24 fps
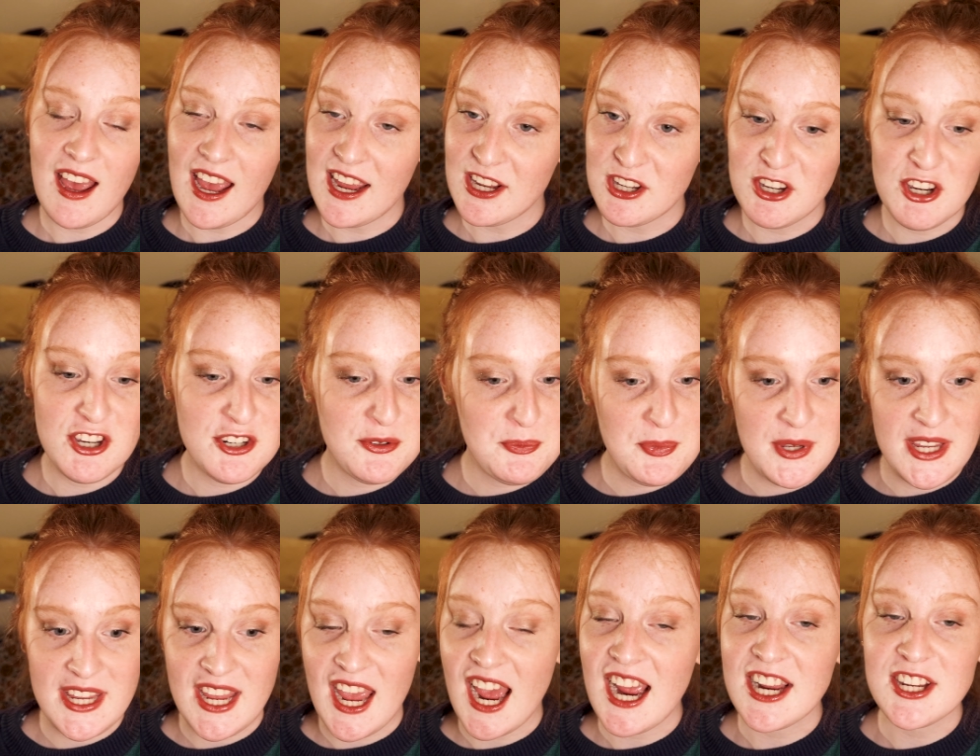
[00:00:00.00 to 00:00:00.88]
I could
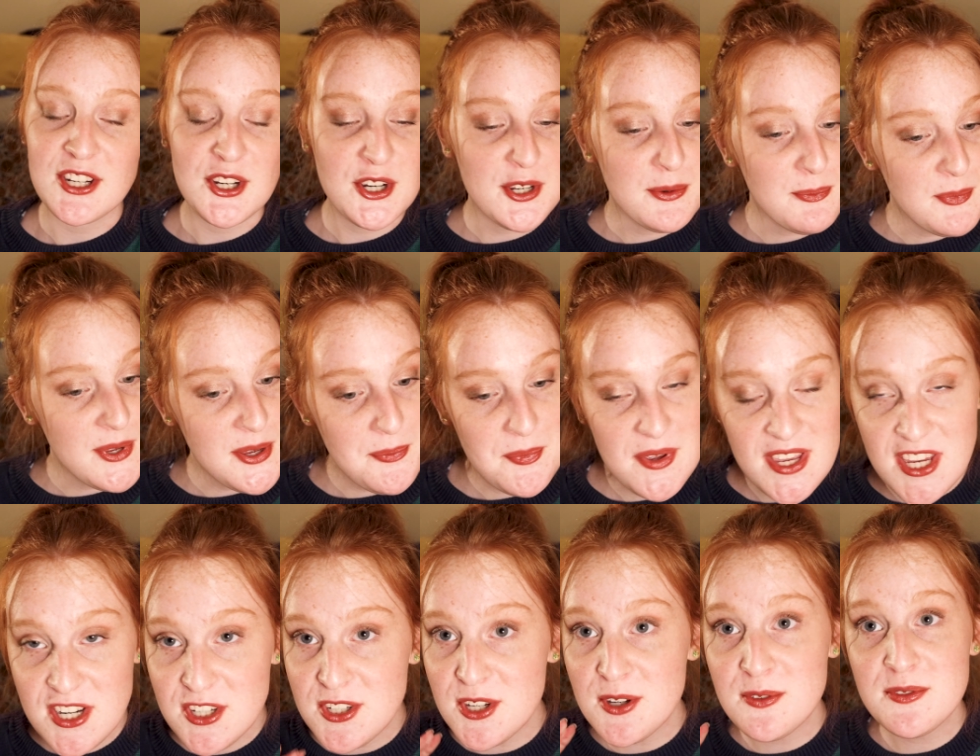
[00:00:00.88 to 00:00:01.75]
be. I could be
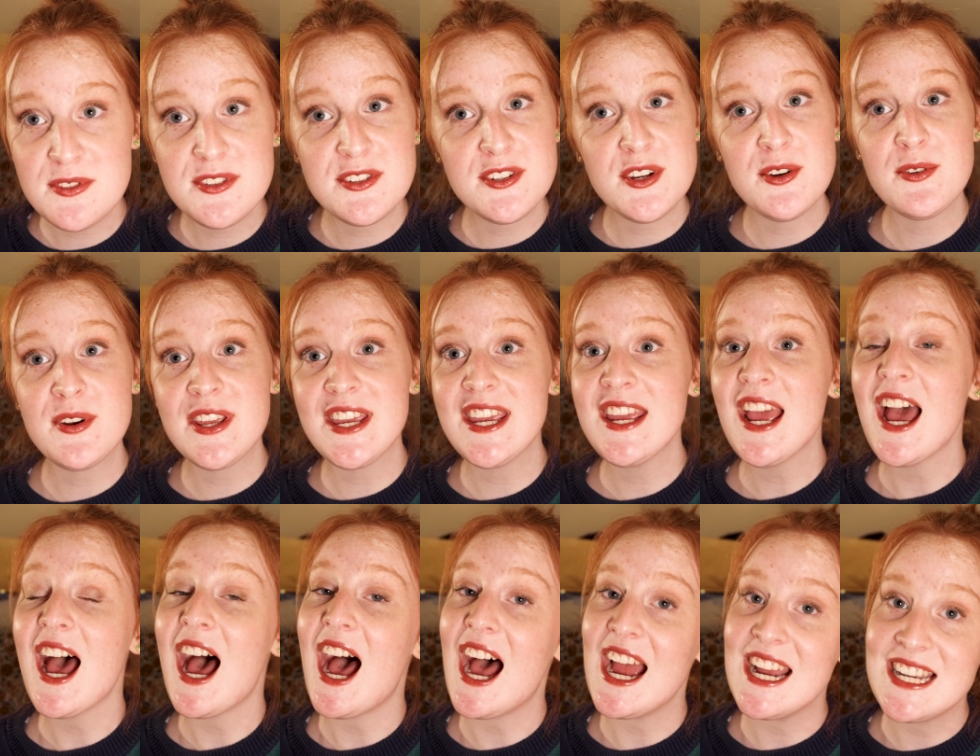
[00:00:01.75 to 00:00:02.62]
being too
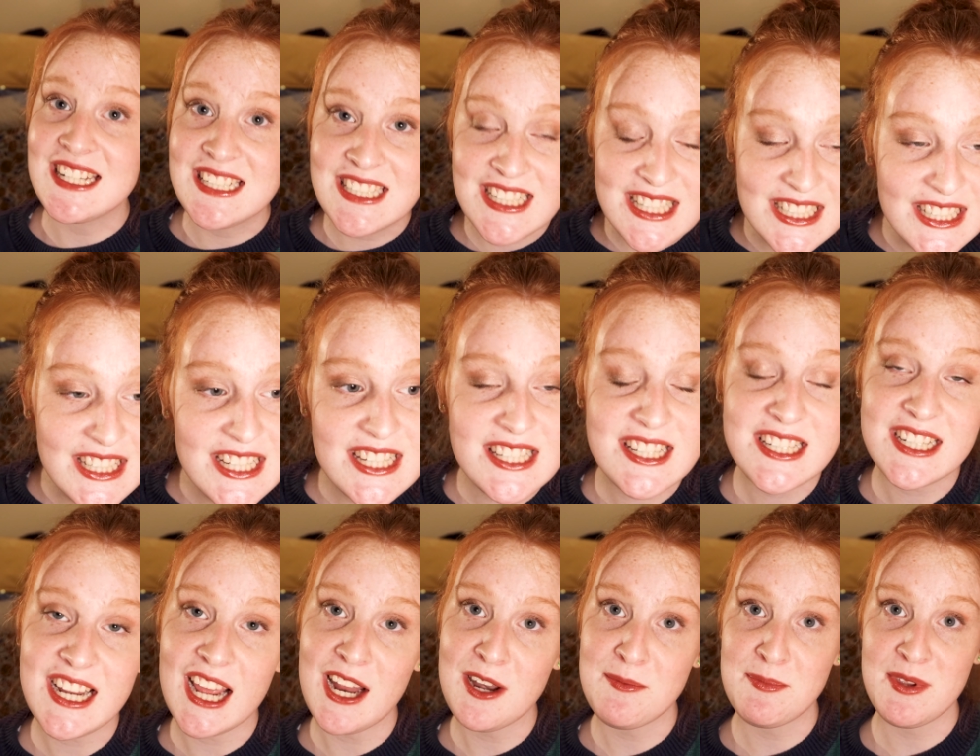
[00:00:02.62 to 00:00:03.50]
snooty. I did listen
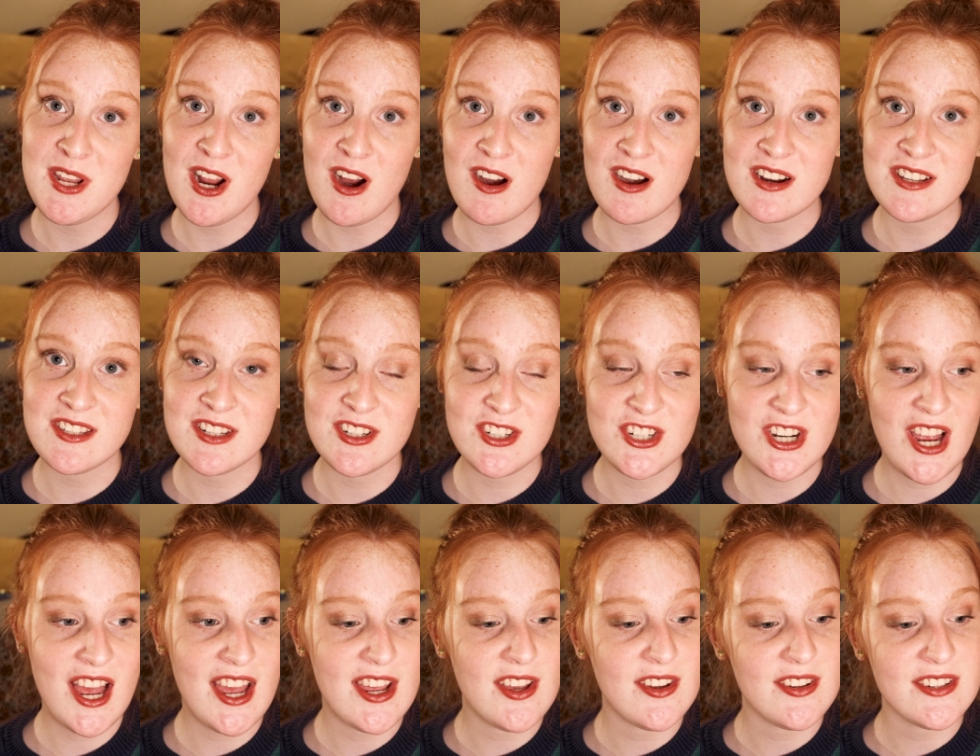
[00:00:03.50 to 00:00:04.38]
to NPR as a
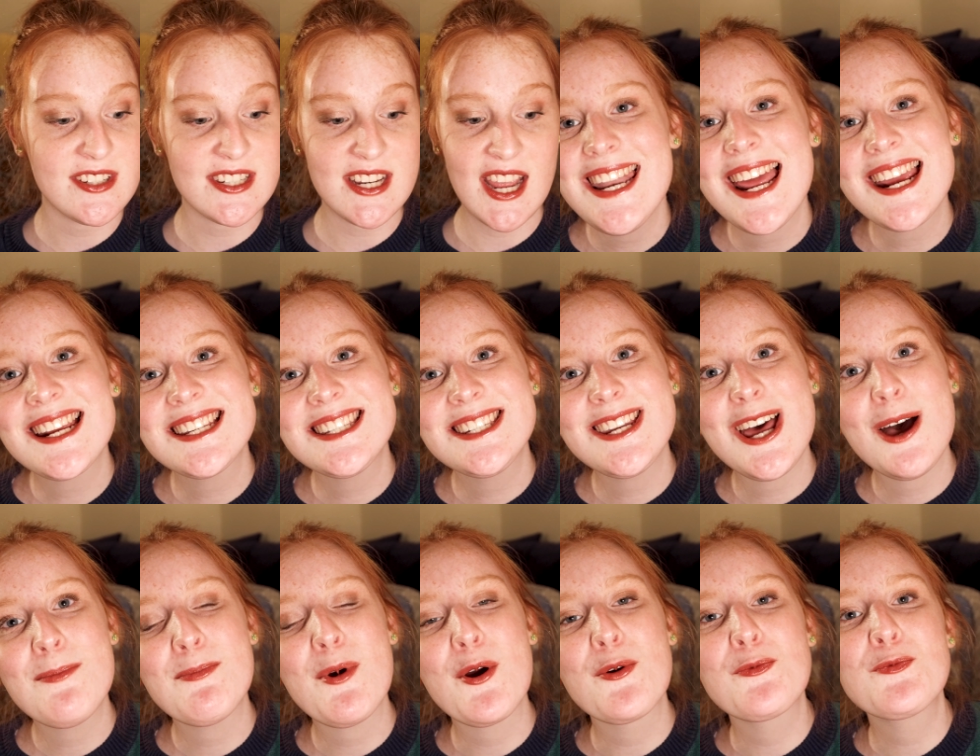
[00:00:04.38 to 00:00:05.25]
child. Next
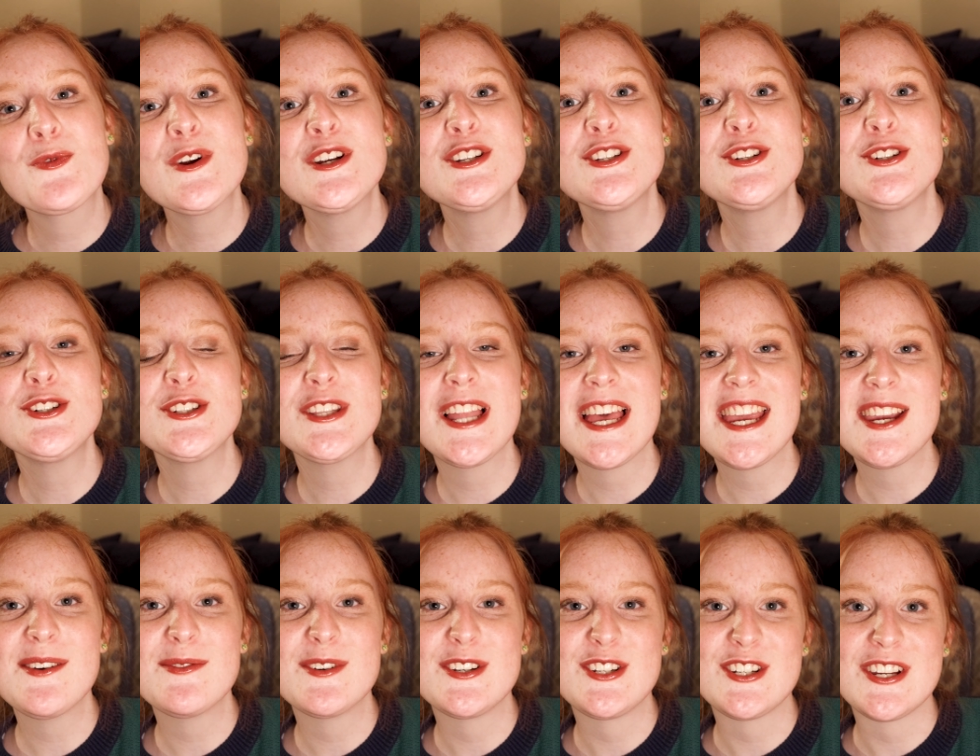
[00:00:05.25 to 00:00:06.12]
up, original
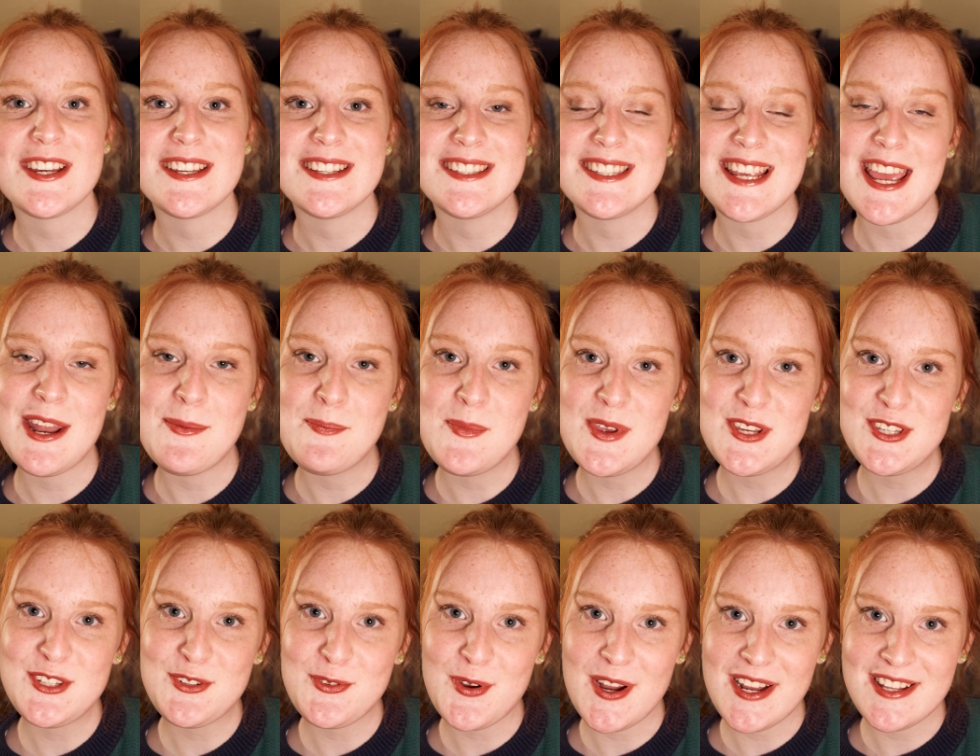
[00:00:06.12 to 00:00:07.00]
languages and
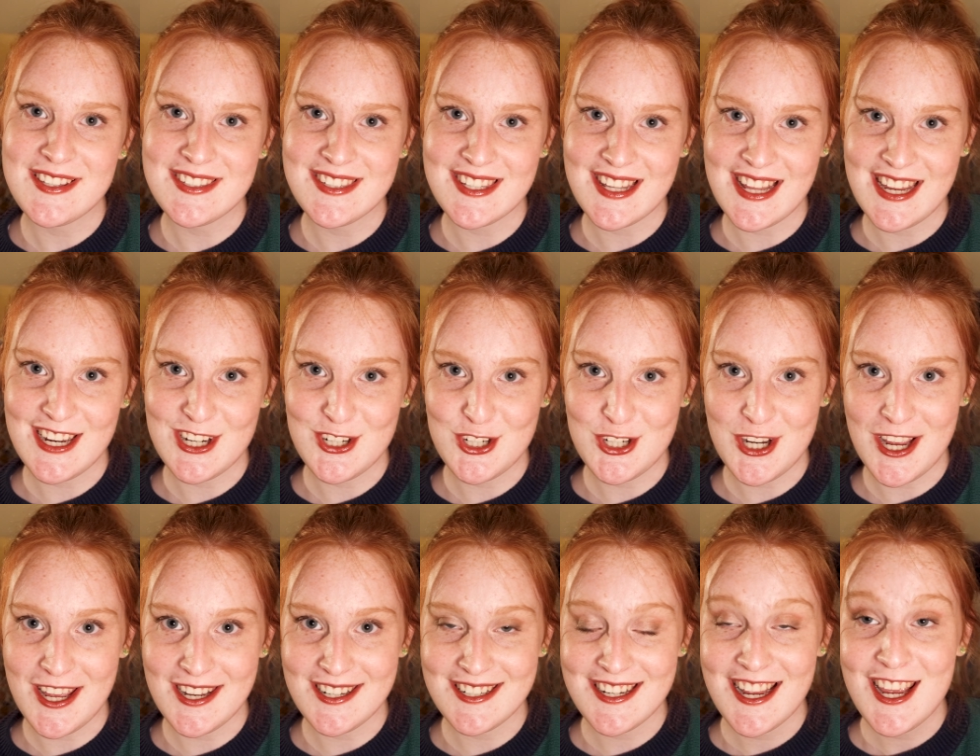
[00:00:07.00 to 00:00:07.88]

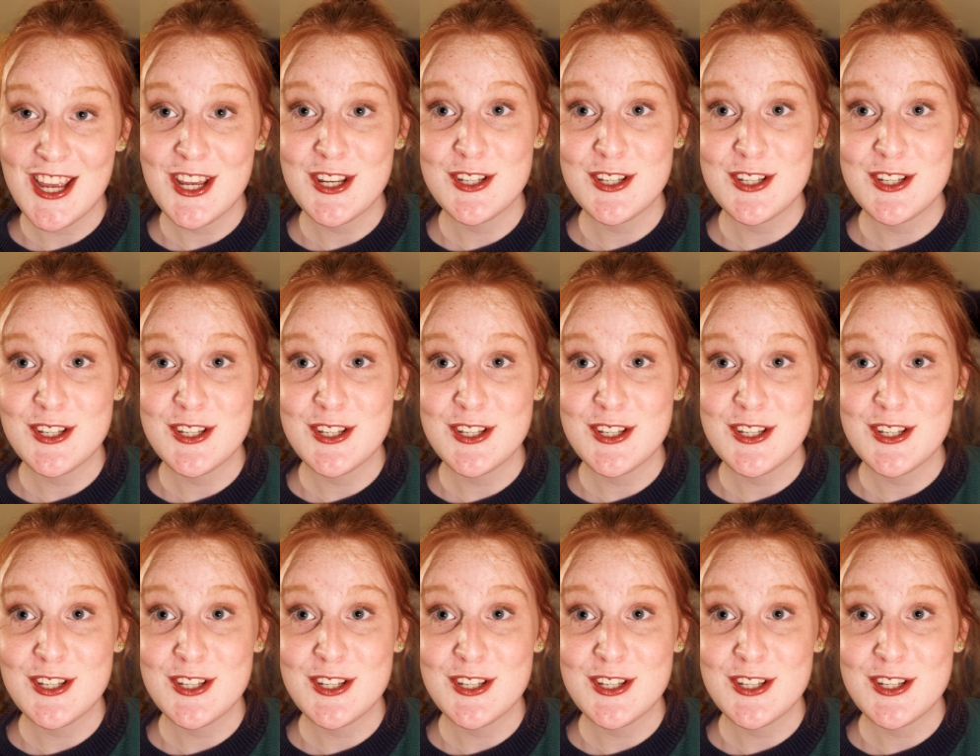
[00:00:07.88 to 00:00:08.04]
mistranslation.